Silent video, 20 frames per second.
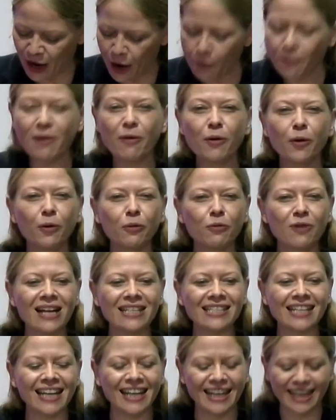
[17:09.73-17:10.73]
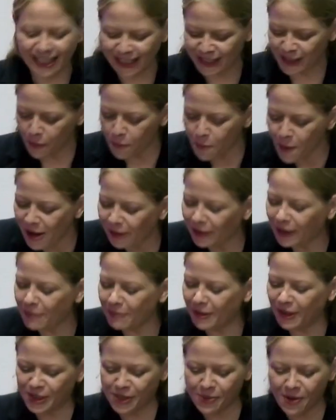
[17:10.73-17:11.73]
We're all ready to welcome
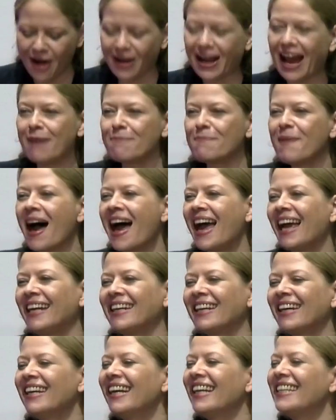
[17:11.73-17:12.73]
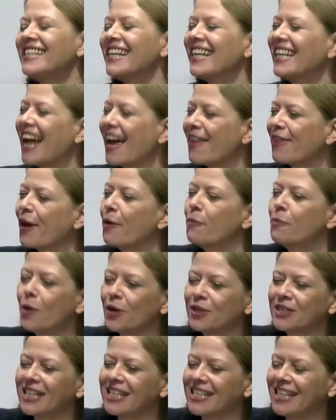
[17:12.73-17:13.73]
you to our campaign, and together,
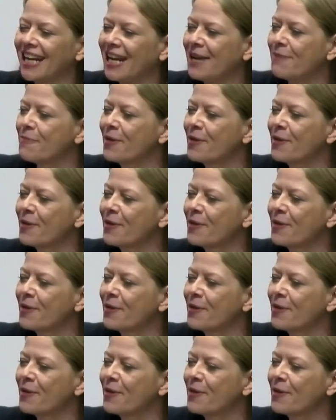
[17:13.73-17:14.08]
what a team